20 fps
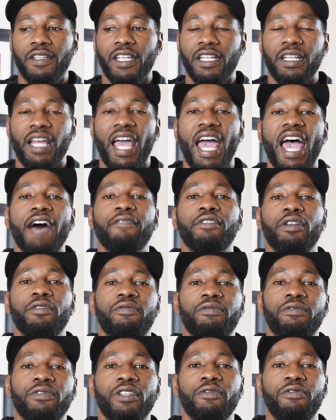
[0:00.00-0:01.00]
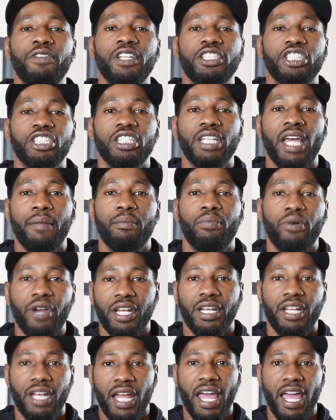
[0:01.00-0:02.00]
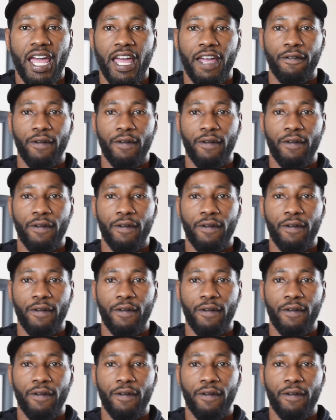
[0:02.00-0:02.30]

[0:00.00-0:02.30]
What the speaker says: didn't have the vision that Brandon had,